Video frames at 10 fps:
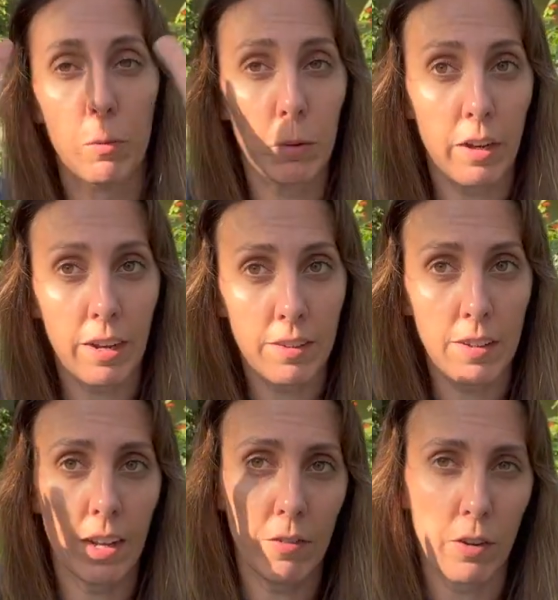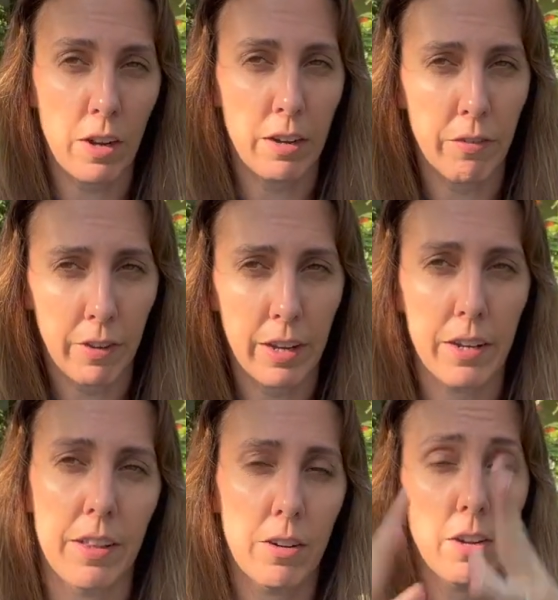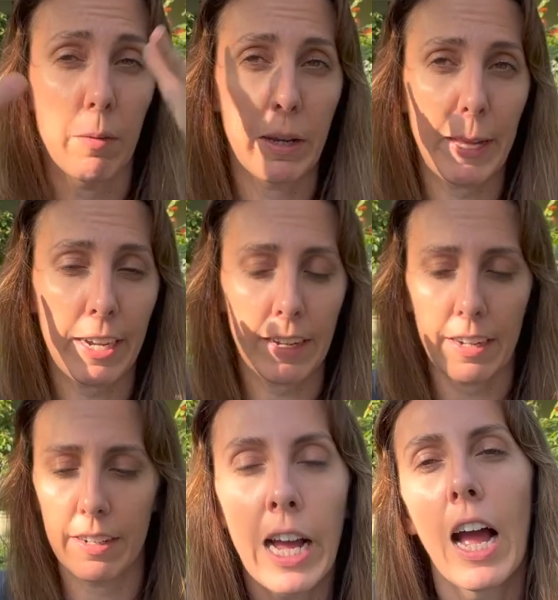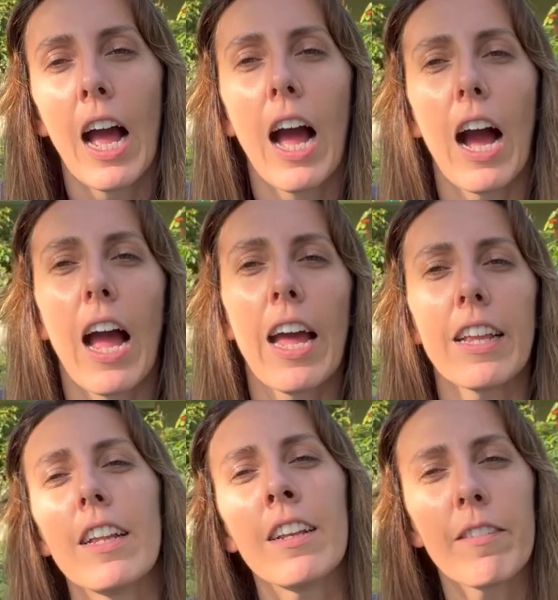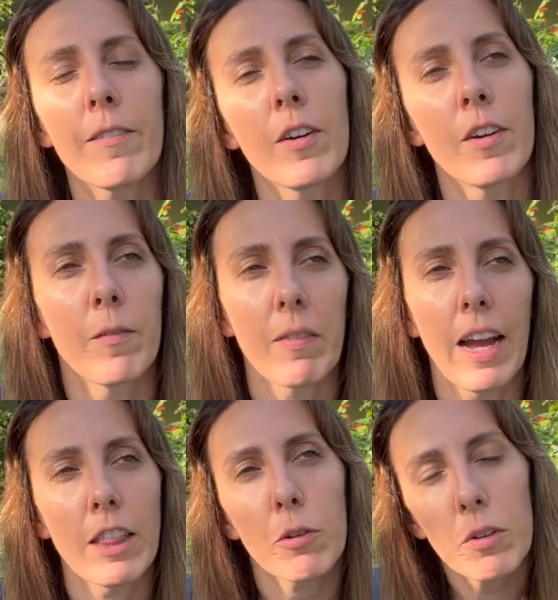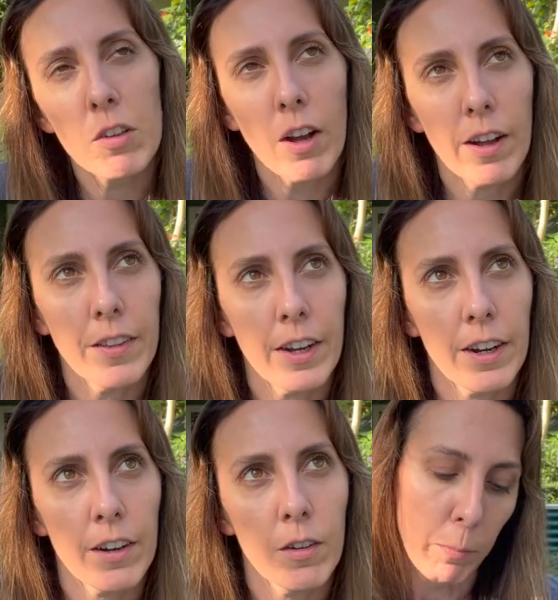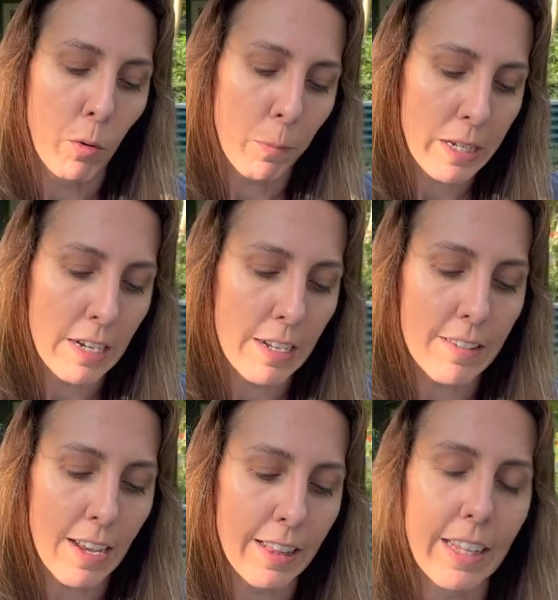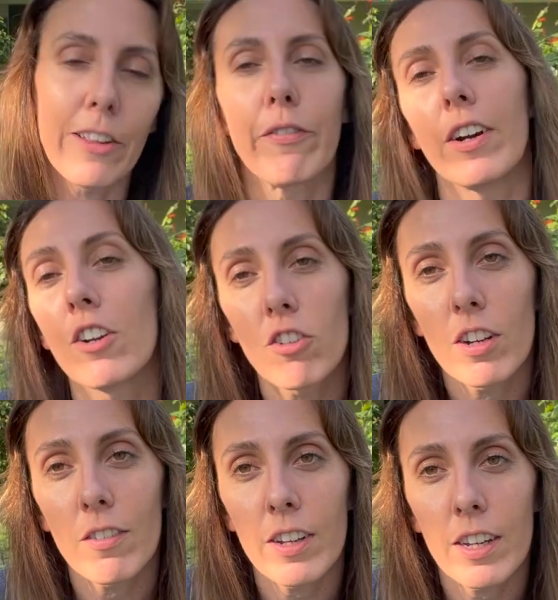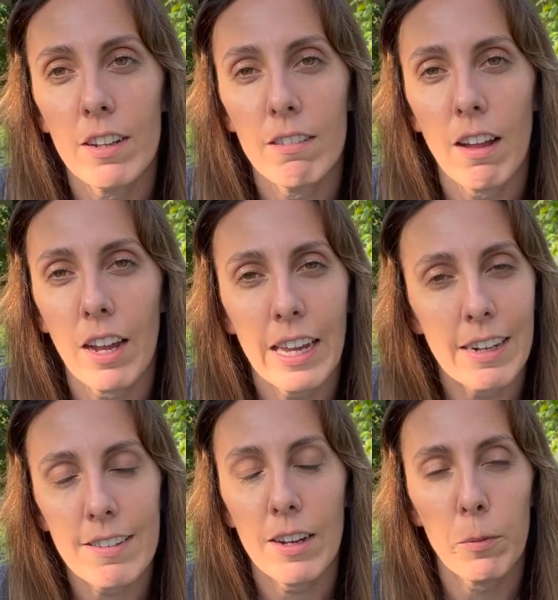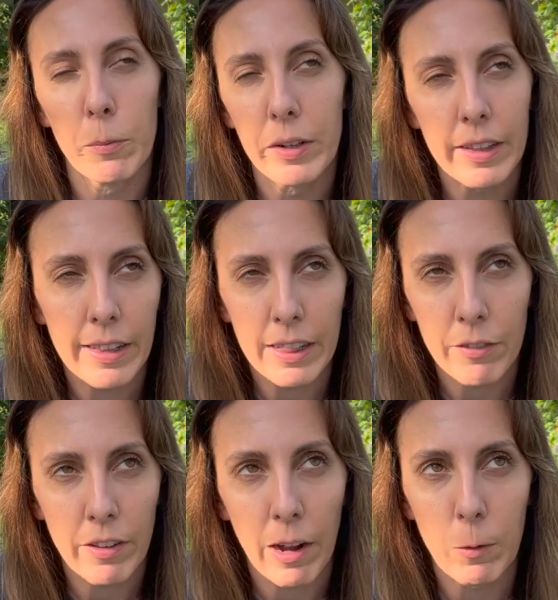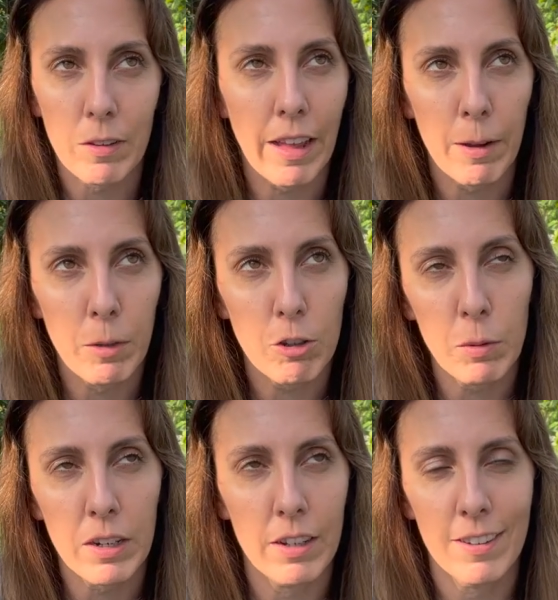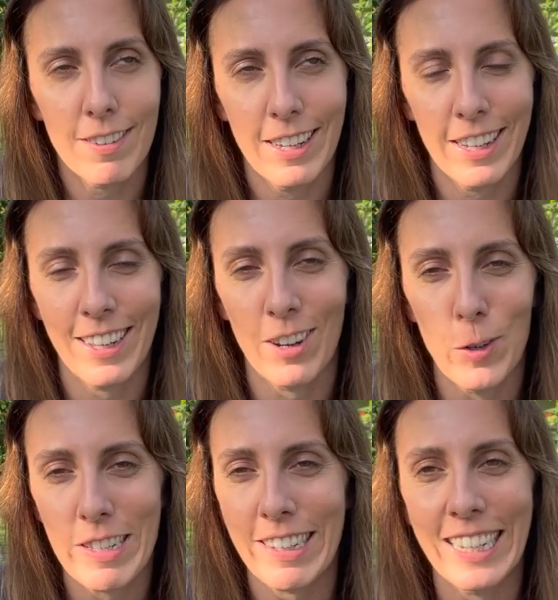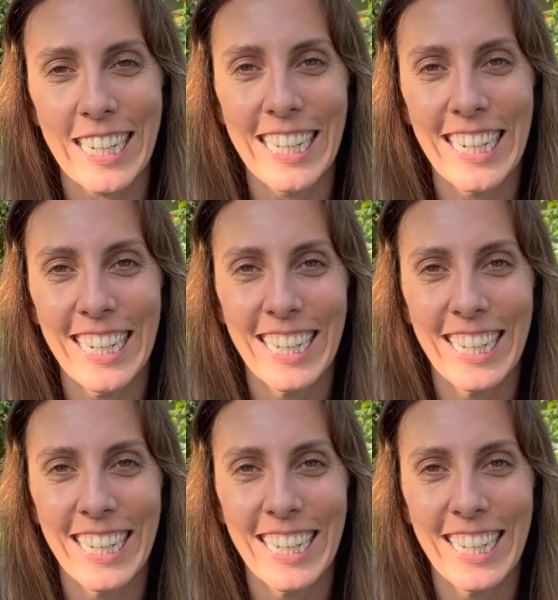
It'll put out stuff, it'll kind of fade, and then it'll come back again. And then I threw this on there more because I like the function of it. I can't say I really like the flowers that much because they always get eaten.